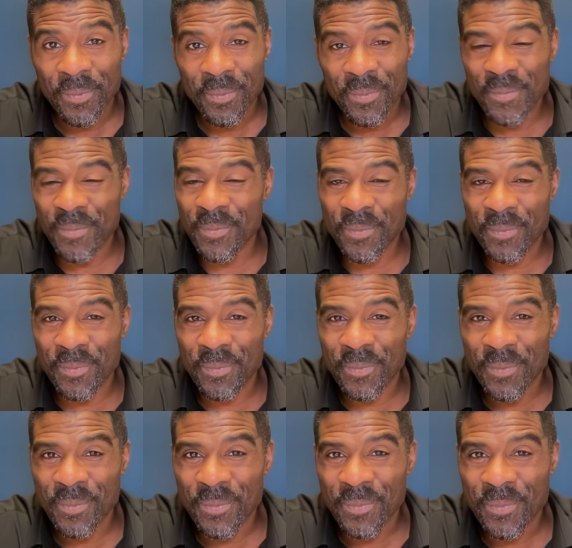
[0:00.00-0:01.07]
do. Mm.
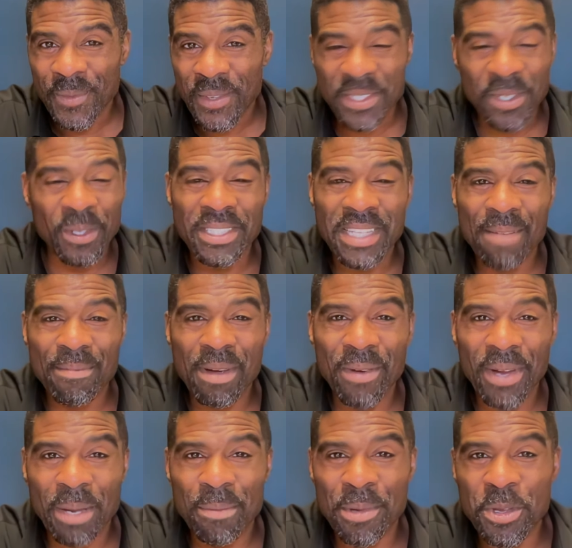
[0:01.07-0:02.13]
It's the only time I
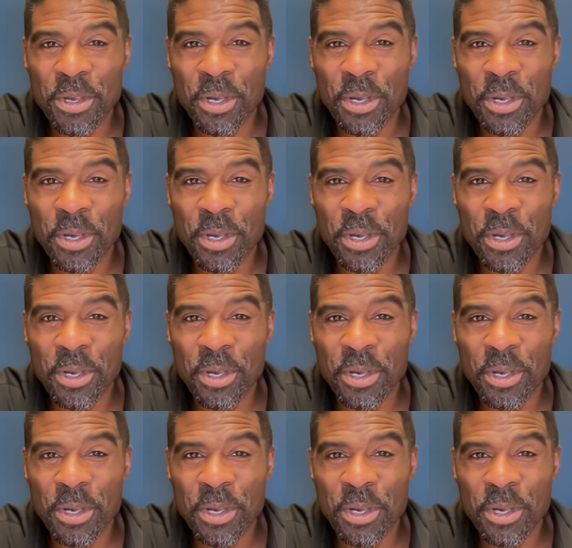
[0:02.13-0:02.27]
recommend you